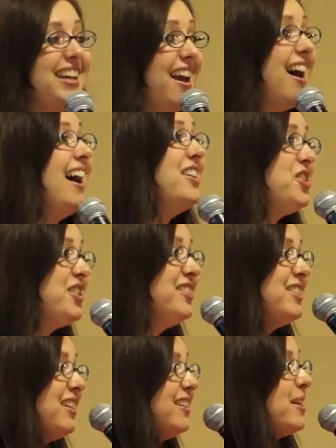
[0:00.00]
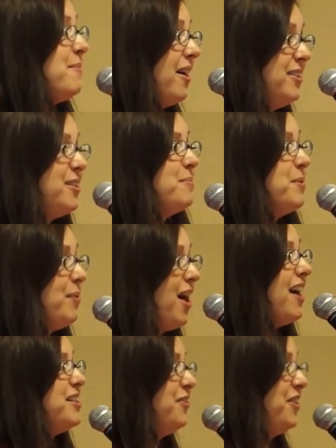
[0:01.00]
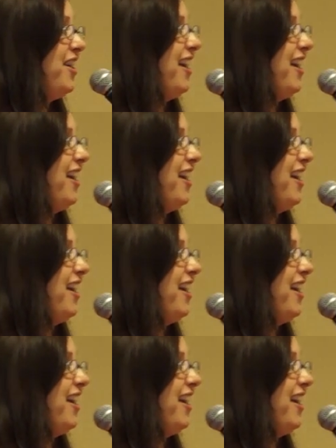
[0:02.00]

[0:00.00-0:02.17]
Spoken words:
Yeah, come on, some applause for